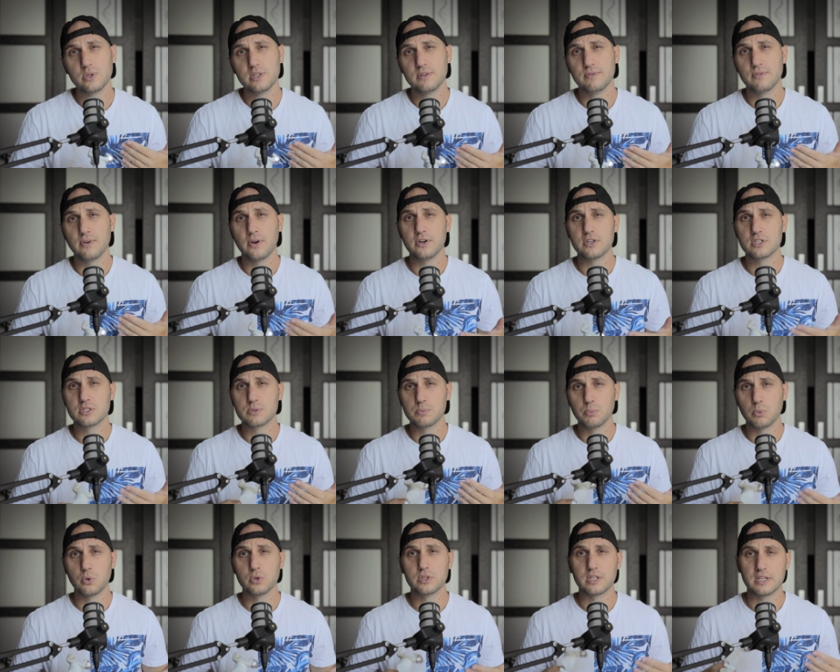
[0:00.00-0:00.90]
do it very
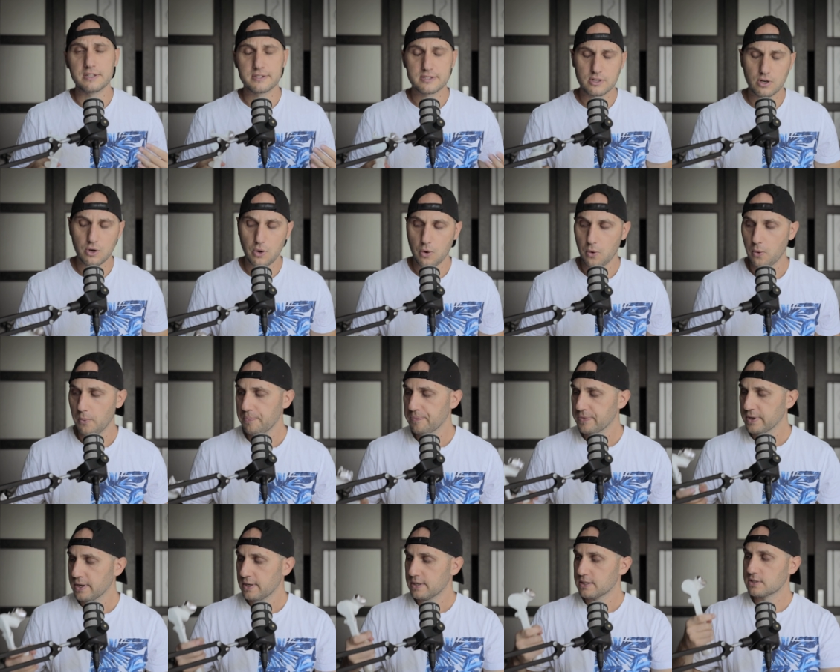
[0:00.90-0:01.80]
smooth and slow.
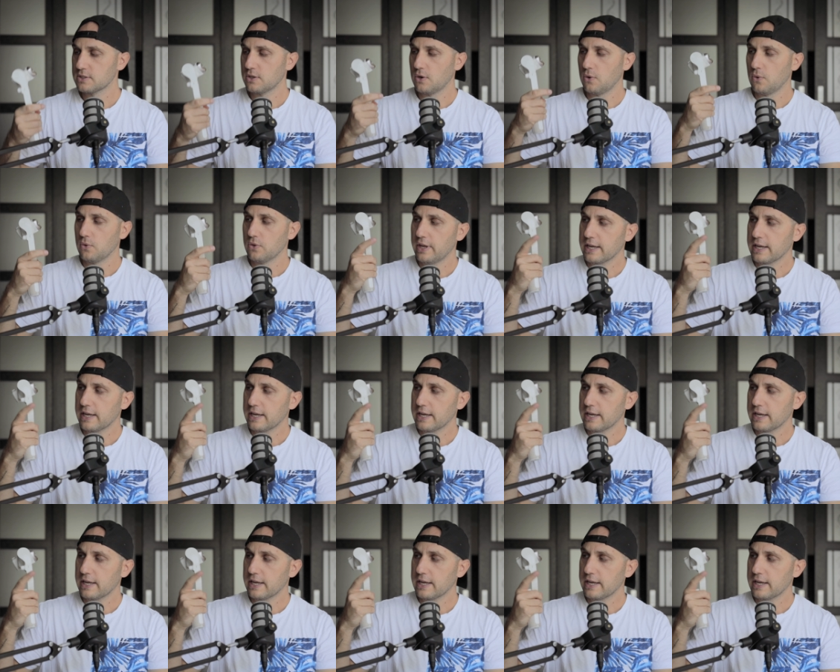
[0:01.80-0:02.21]
So